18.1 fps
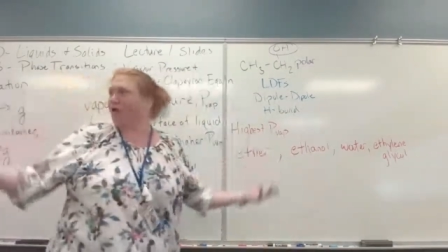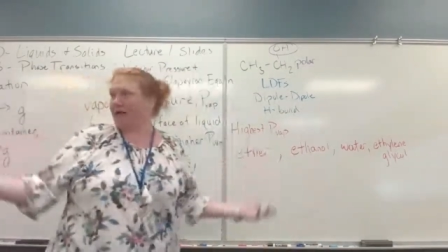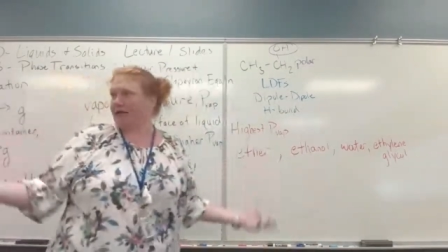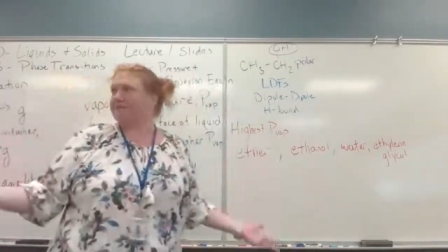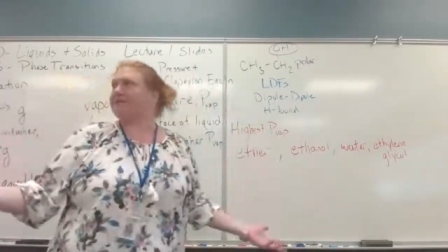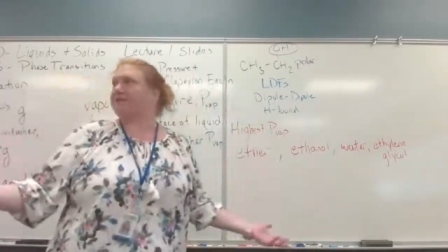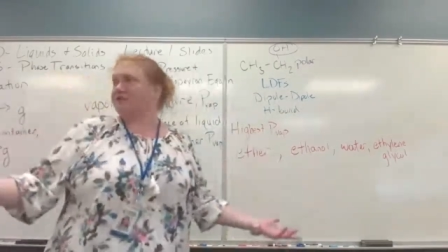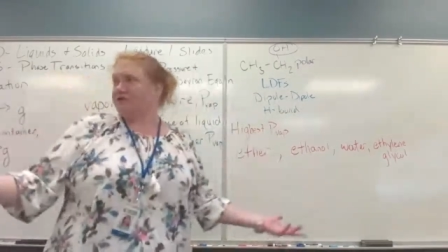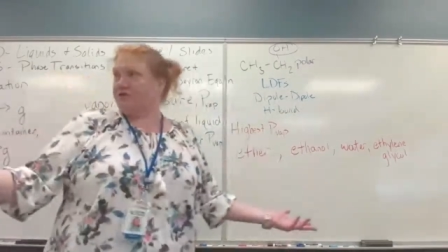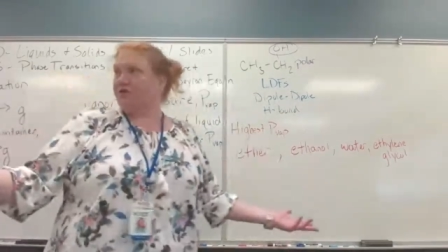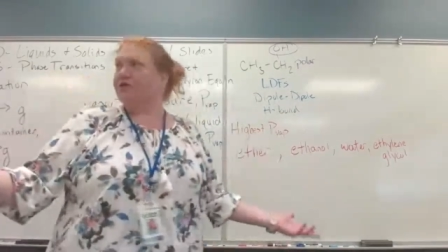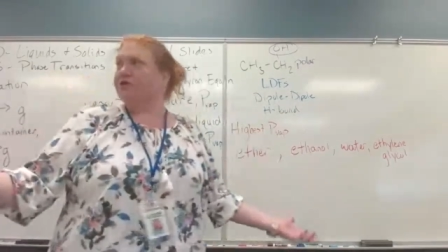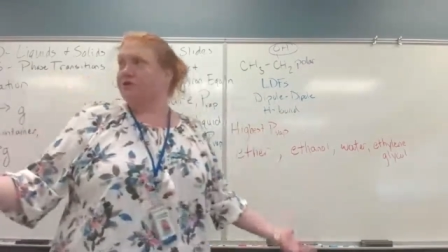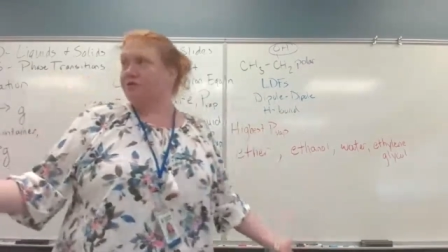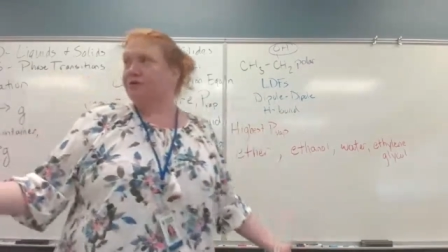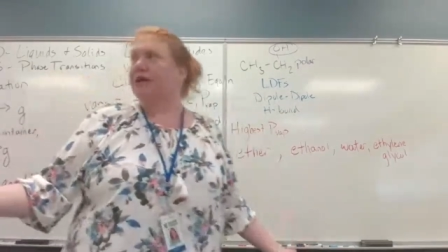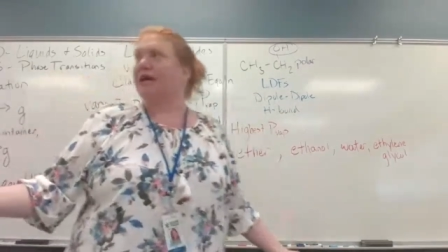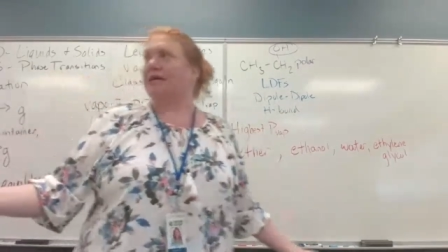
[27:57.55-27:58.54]
They should
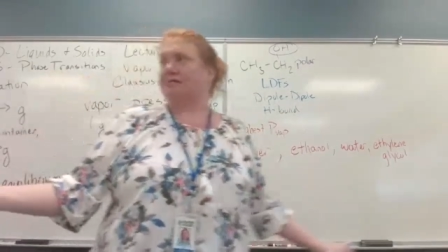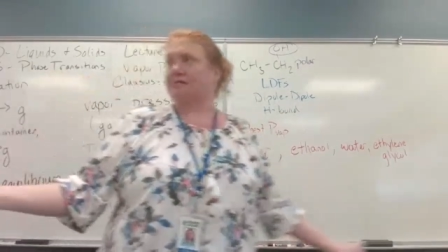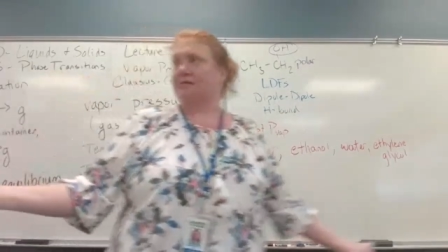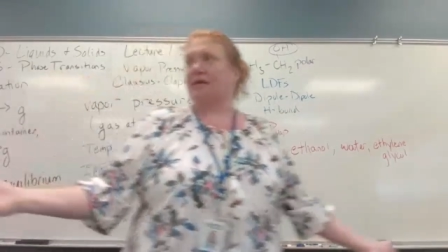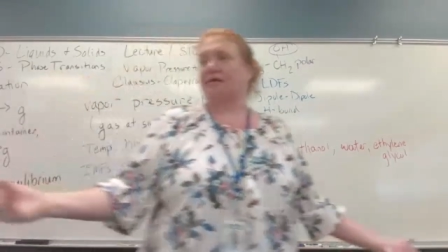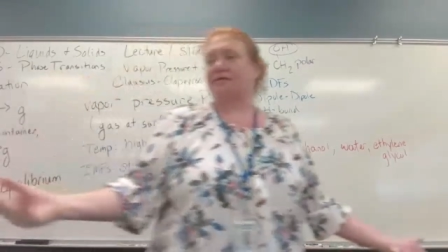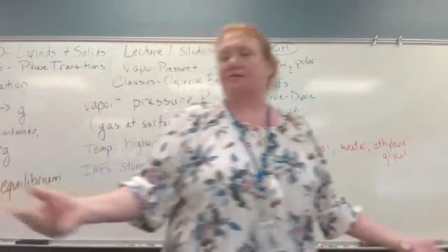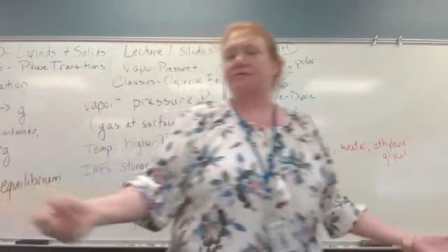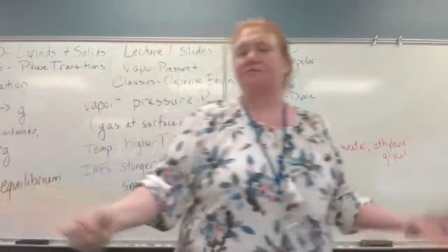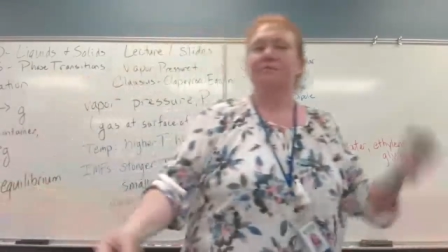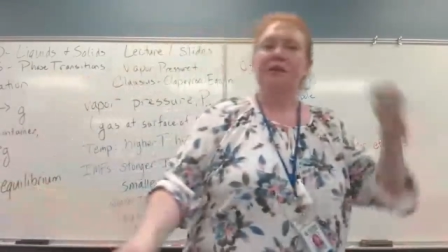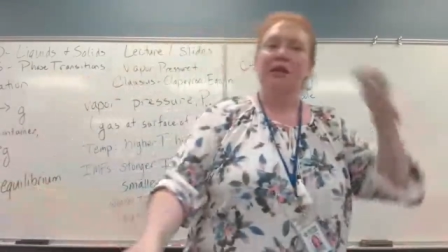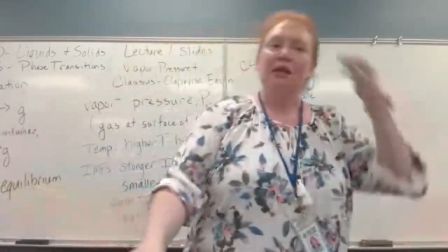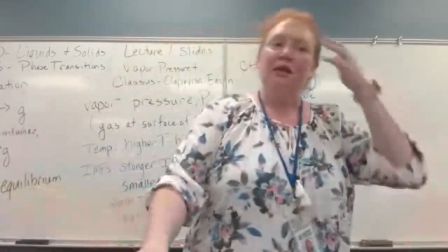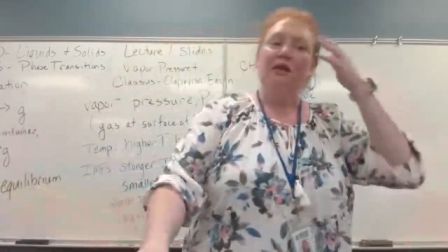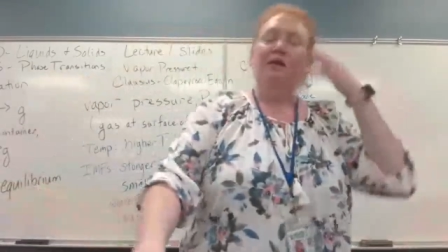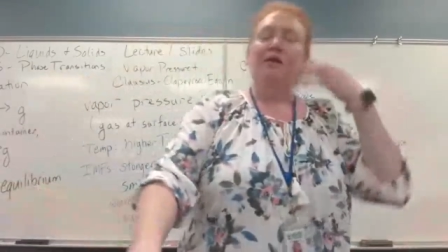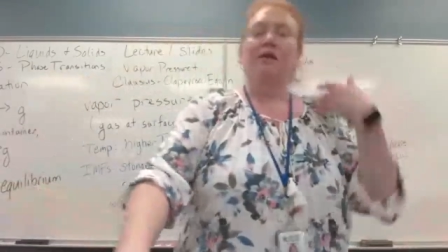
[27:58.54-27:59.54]
vaporize. They should turn into a gas.
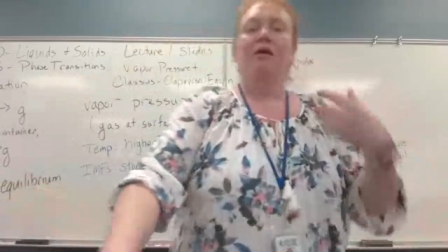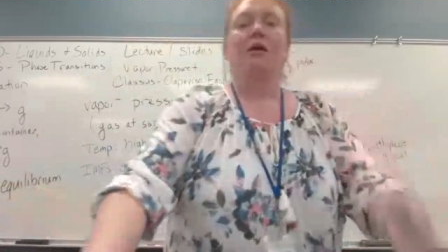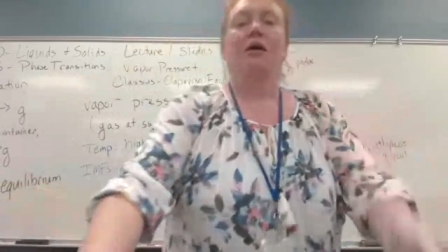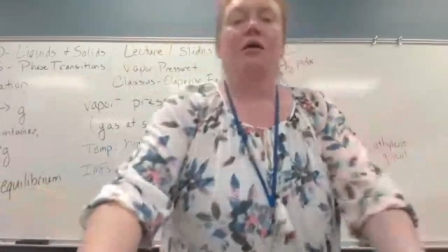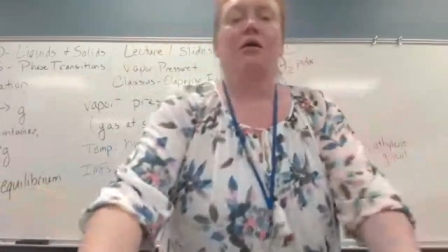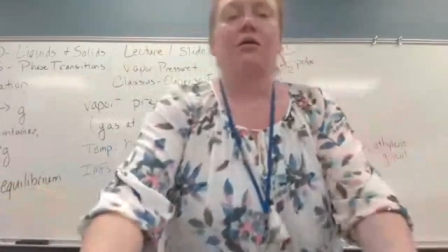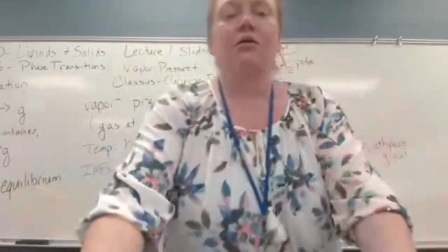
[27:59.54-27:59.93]
Yes.